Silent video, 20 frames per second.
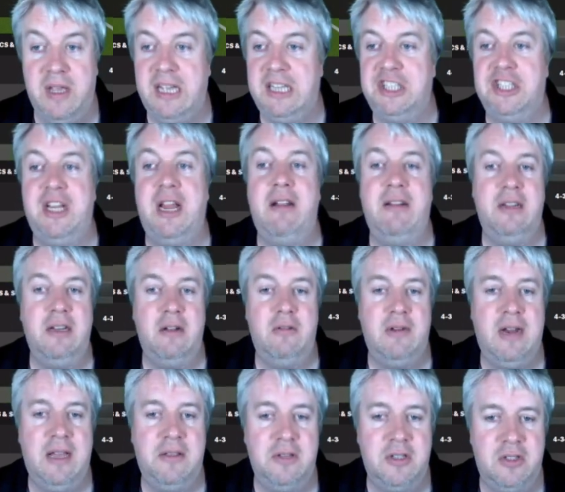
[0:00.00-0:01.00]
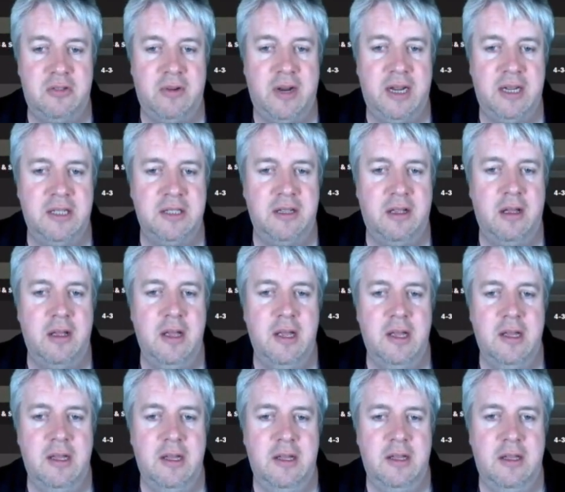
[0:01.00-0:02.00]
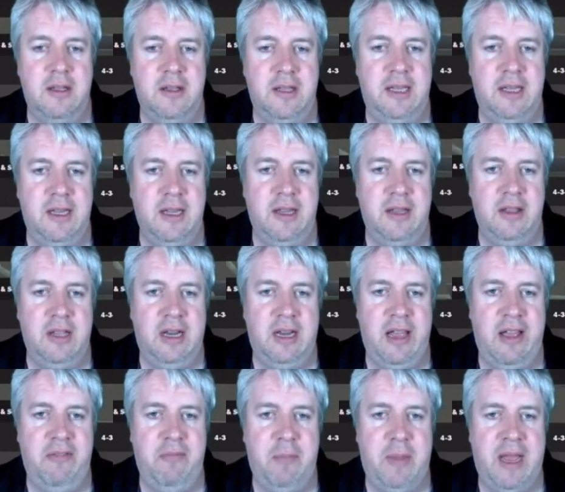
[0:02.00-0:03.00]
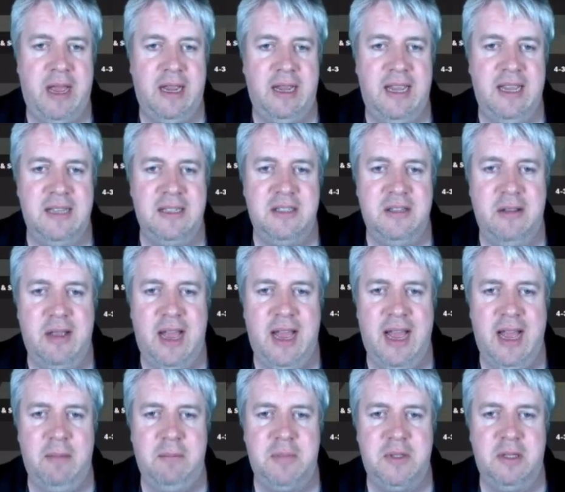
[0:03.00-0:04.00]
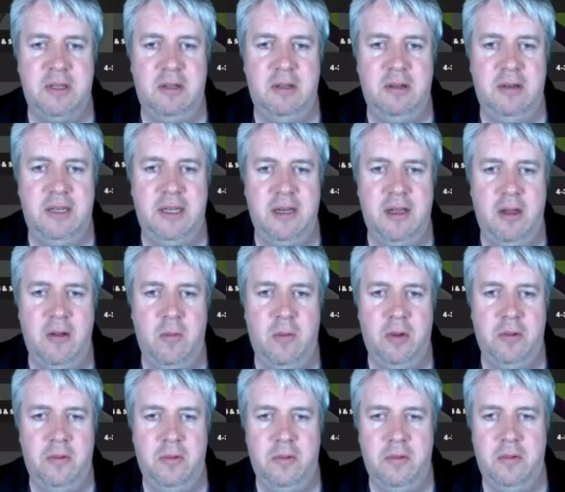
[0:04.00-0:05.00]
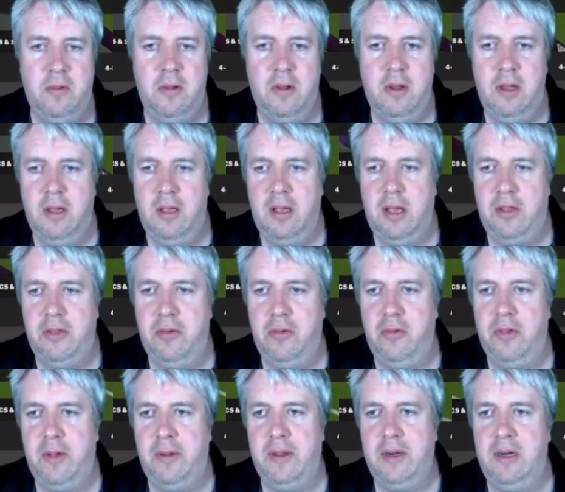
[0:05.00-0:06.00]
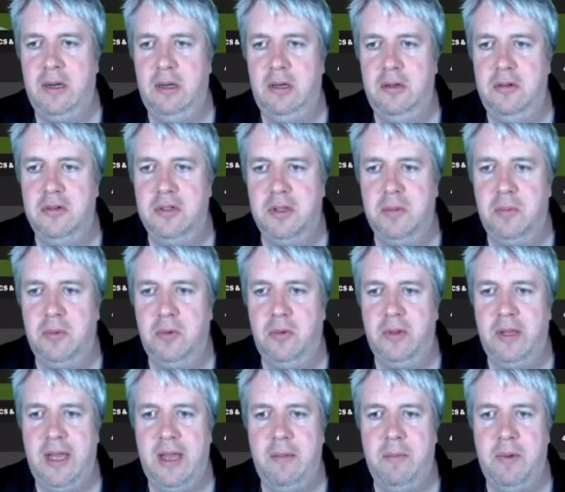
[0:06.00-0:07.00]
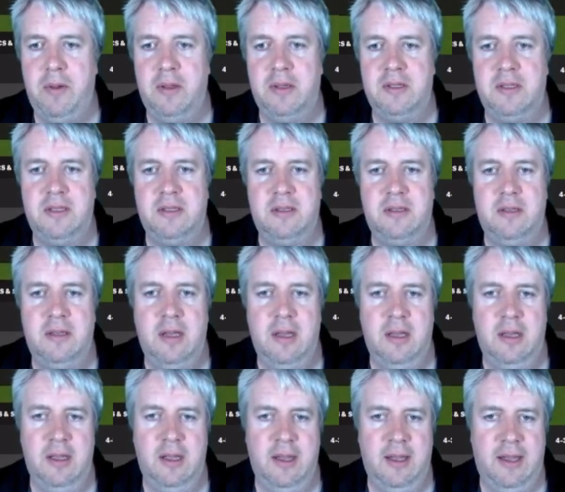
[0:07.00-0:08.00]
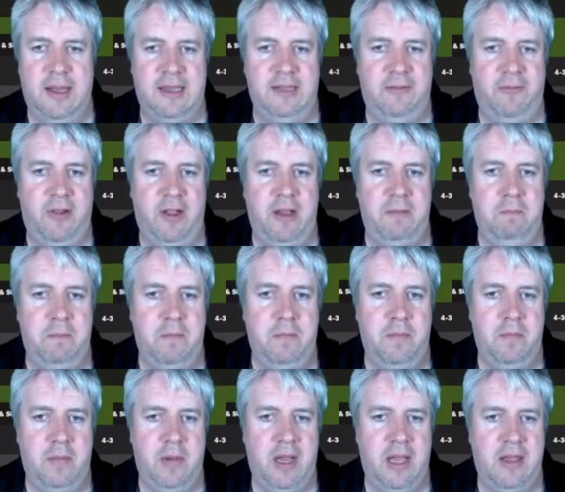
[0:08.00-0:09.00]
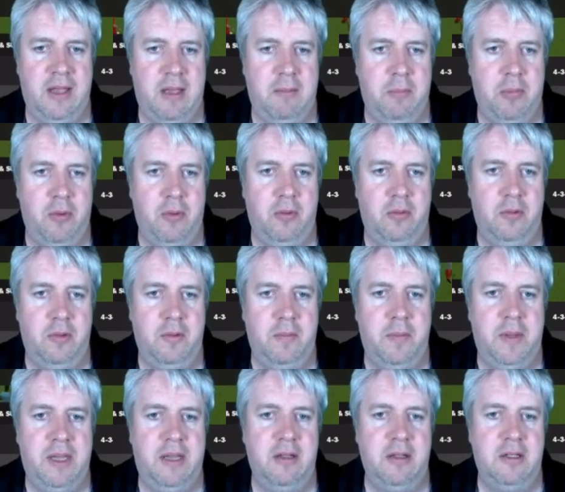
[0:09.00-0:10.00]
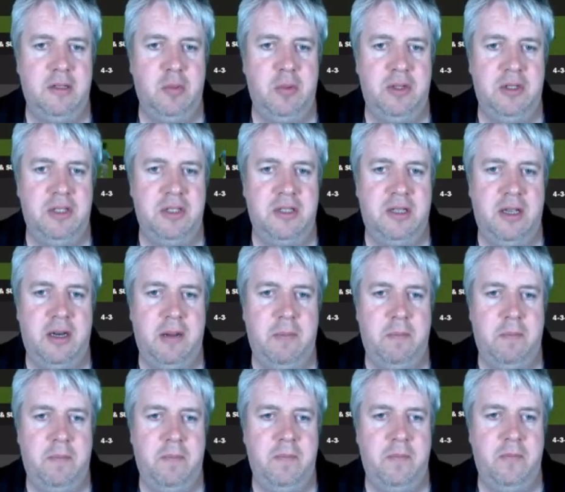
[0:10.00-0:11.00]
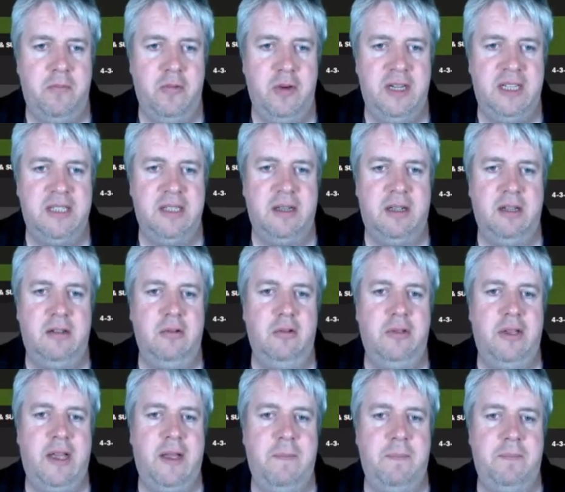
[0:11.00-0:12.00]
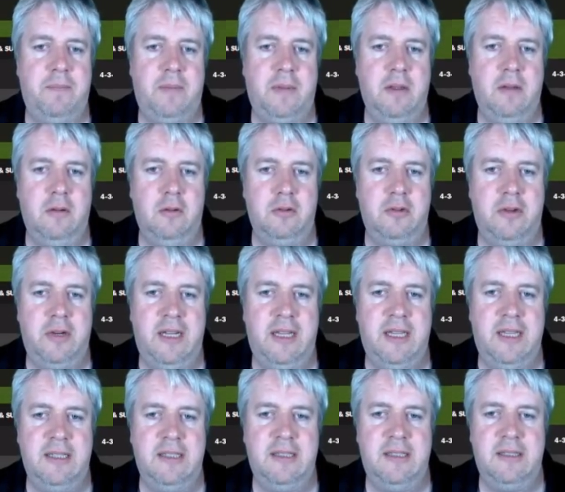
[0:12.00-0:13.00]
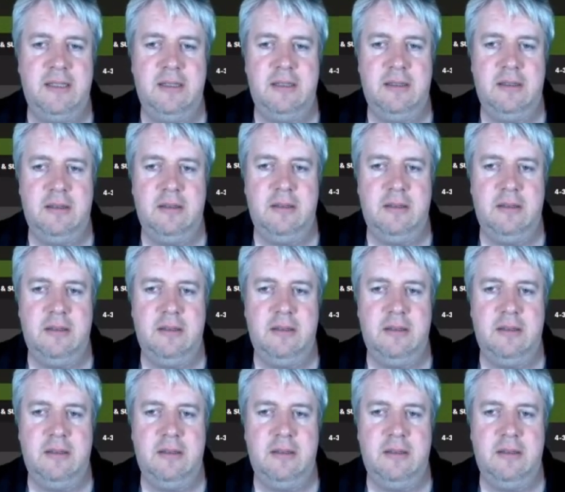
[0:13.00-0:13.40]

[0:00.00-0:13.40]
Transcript: they're sharing it around. The strikers are. The left back into absolutely no one. I thought they were going to lose the ball there, but that's fine. Play that ball because we're just going to recycle that. Uldriķis.